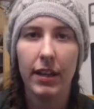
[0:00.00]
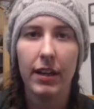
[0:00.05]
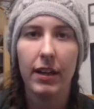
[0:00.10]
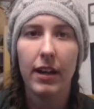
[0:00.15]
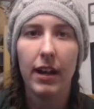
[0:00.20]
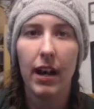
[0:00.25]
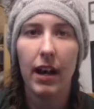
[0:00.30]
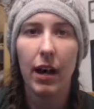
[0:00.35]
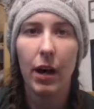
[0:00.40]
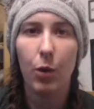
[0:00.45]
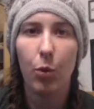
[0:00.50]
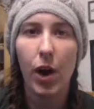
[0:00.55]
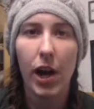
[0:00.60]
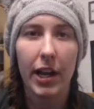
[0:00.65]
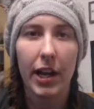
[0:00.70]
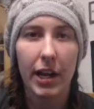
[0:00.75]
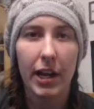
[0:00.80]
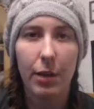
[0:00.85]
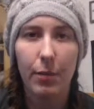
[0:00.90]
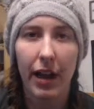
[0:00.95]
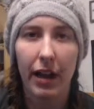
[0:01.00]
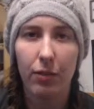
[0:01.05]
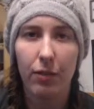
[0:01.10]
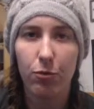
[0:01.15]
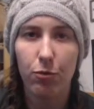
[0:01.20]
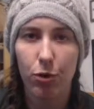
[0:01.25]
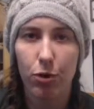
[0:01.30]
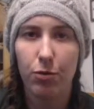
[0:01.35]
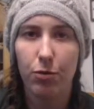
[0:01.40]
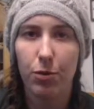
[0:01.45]
walking back and
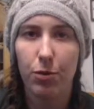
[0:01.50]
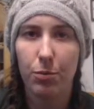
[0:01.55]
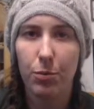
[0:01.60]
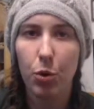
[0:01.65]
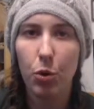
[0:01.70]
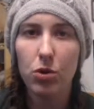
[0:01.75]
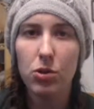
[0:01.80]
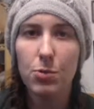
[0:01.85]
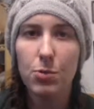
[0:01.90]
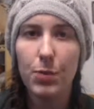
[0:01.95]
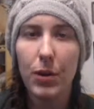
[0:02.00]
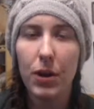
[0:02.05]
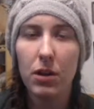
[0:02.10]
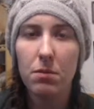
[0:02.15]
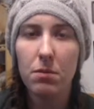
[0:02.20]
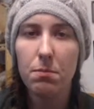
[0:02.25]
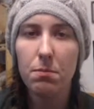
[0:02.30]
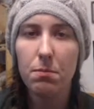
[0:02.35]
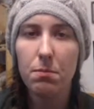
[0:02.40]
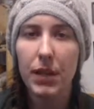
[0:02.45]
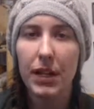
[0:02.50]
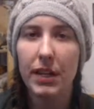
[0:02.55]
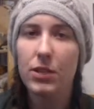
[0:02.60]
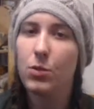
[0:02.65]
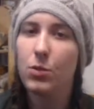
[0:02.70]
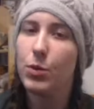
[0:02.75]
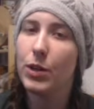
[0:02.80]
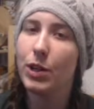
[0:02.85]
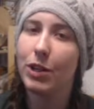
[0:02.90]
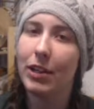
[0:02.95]
forth from the horse barn because we
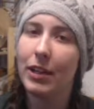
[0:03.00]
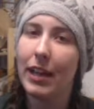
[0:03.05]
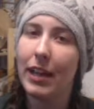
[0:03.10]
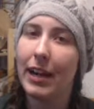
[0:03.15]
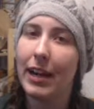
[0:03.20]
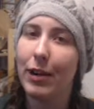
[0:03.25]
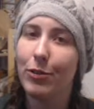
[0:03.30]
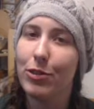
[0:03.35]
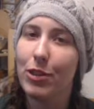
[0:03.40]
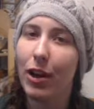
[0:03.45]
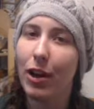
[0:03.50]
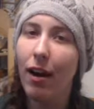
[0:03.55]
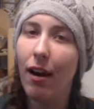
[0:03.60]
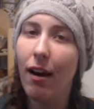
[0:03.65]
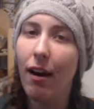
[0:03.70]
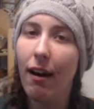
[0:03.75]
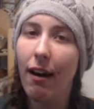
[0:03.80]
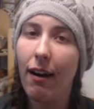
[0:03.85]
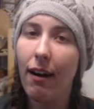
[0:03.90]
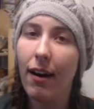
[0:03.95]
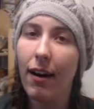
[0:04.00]
couldn't get out in the car,